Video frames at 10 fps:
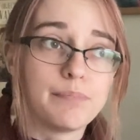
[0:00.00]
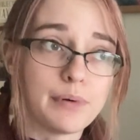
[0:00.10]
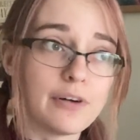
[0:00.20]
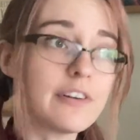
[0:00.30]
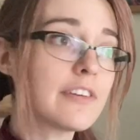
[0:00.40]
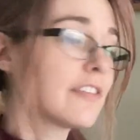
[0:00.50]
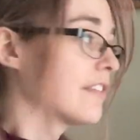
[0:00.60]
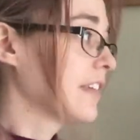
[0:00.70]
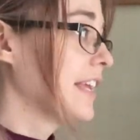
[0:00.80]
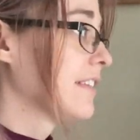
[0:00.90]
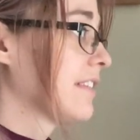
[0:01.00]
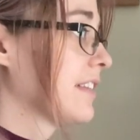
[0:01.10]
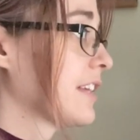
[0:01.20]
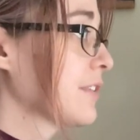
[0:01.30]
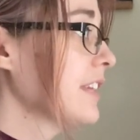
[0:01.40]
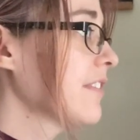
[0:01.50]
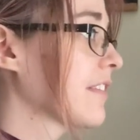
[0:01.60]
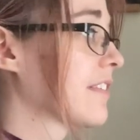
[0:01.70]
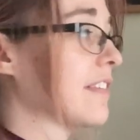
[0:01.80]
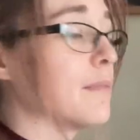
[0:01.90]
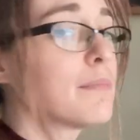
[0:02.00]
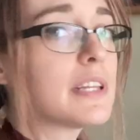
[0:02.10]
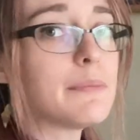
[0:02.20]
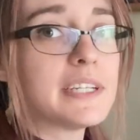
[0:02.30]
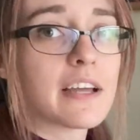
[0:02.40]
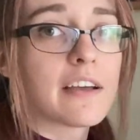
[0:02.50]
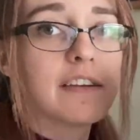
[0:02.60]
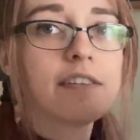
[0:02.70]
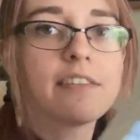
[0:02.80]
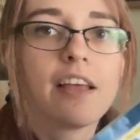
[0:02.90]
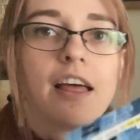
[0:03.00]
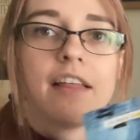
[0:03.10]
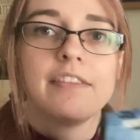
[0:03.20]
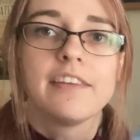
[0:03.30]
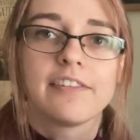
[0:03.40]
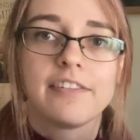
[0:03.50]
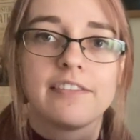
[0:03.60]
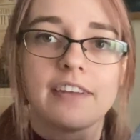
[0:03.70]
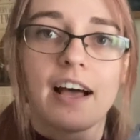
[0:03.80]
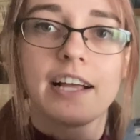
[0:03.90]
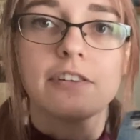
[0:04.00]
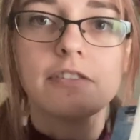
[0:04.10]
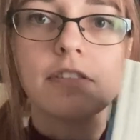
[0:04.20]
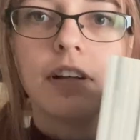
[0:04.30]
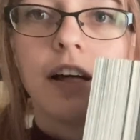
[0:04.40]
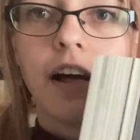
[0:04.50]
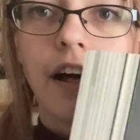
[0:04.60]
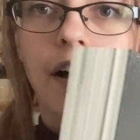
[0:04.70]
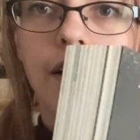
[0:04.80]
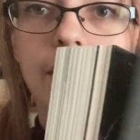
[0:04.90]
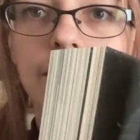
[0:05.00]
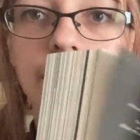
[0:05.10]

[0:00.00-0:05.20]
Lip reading: books and series, simply because the style of